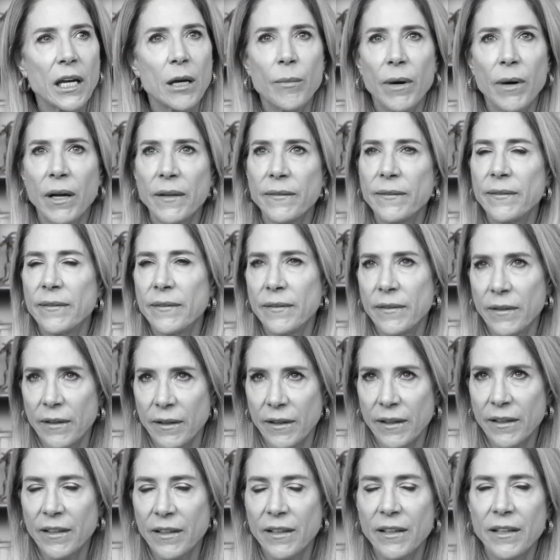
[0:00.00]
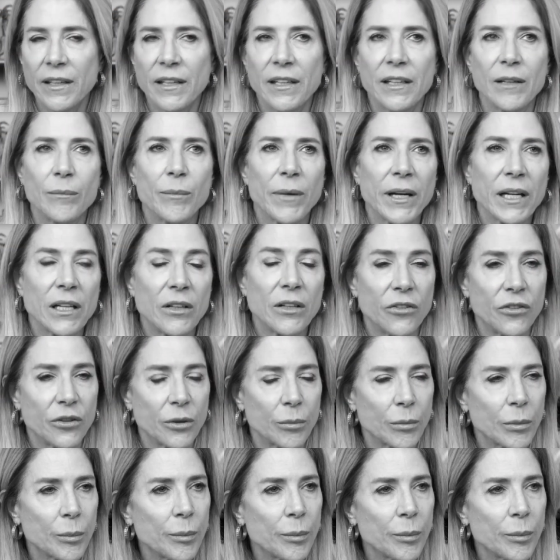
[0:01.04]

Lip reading: am I stuck in my consumer